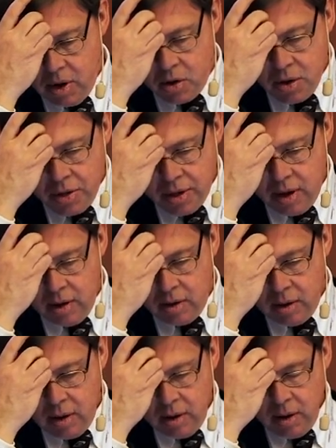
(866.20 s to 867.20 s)
good
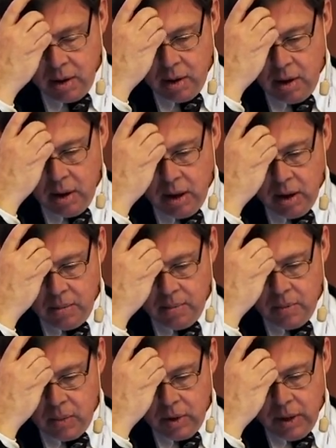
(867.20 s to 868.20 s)
thing.
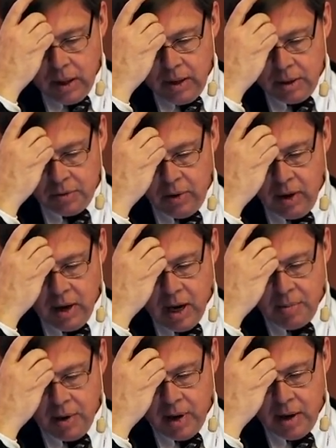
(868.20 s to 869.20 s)
It's very
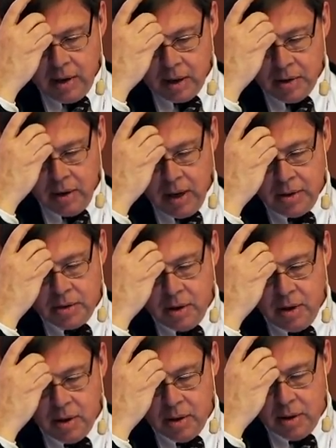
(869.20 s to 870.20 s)
complicated to actually
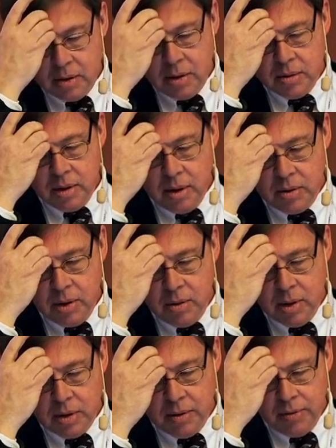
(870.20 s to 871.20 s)
engineer this. So
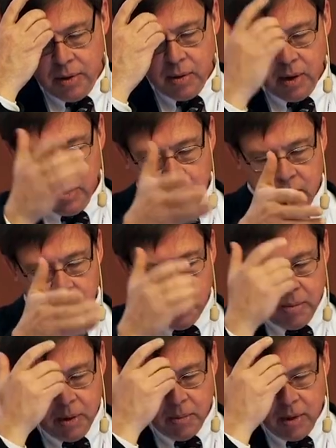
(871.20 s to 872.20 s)
CO2 is a fluid, and there
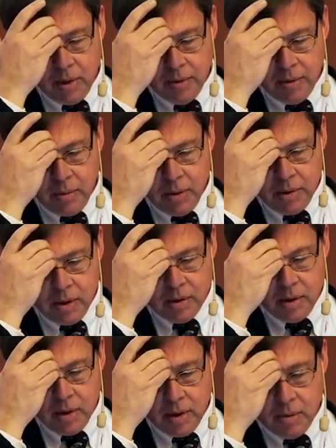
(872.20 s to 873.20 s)
are people here from
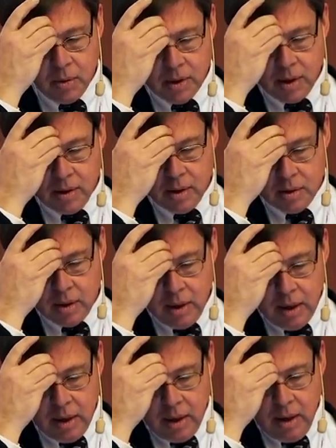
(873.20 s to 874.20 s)
UTC that worked on this.
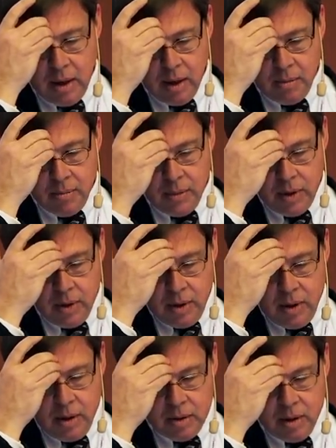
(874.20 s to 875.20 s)

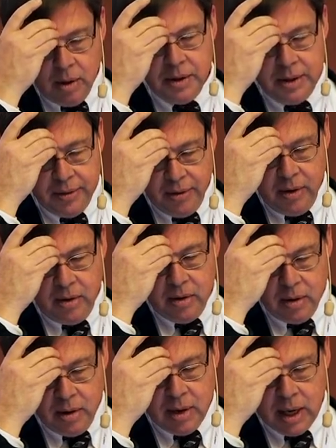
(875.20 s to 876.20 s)
Is a little different.
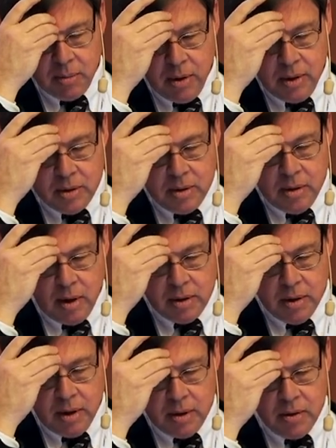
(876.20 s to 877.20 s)
It operates
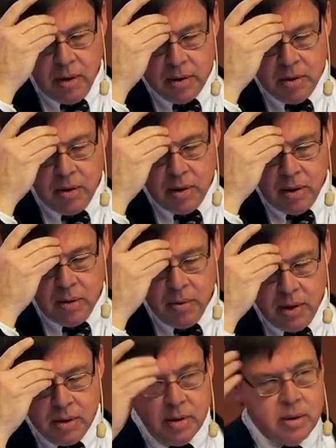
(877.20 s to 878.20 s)
largely in a transcritical
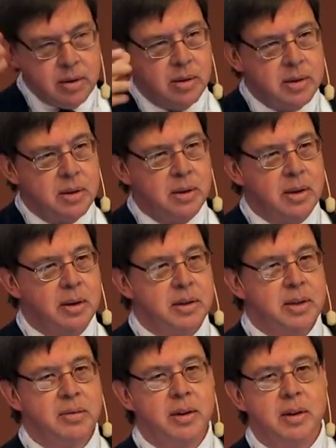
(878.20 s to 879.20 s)
region, so it's a little
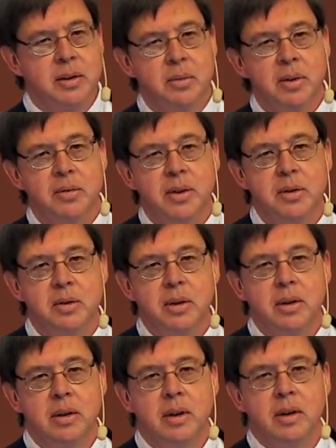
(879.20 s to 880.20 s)
different as a
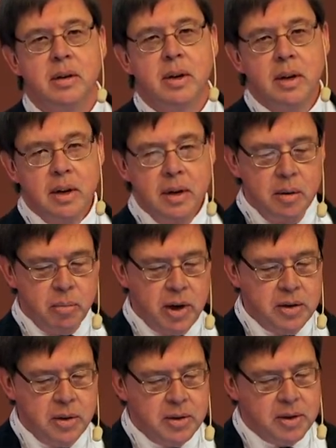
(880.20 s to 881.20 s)
refrigerant, and
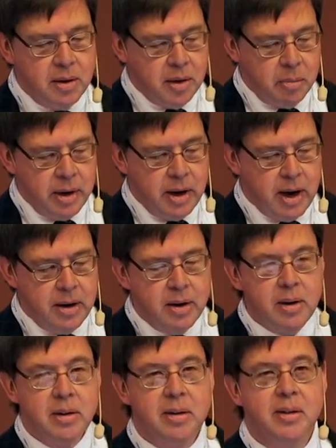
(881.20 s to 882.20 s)
pressures are a little bit
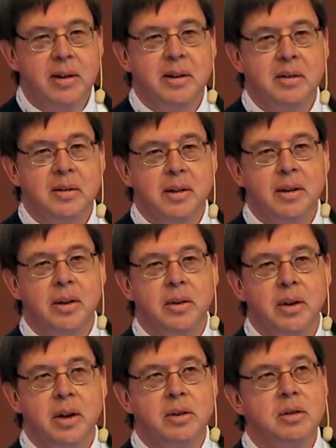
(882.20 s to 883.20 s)
higher than in
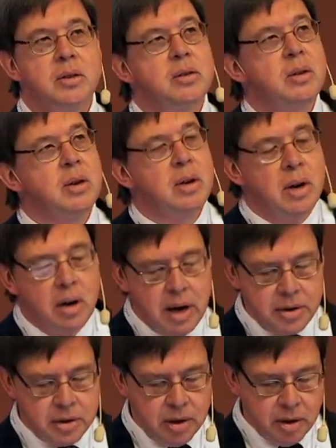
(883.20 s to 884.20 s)
other cases, so there are
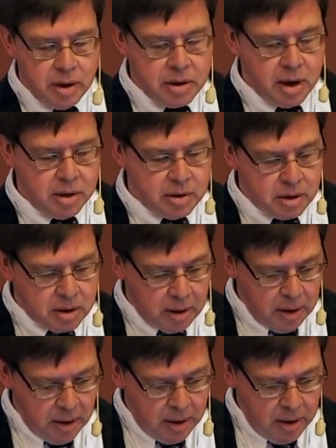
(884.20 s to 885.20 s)
engineering challenges.
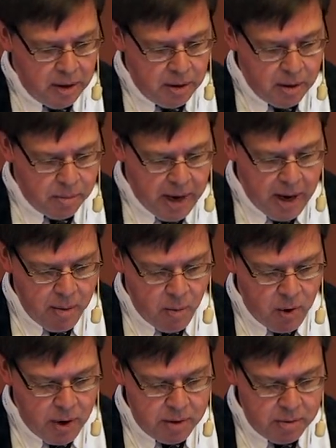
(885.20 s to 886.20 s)
The bottom
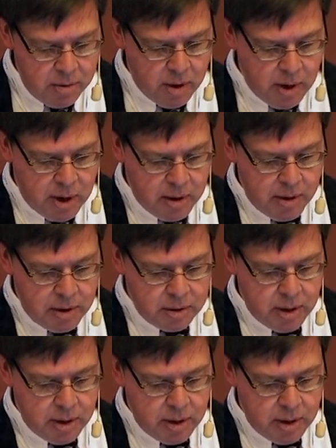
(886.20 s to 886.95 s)
one is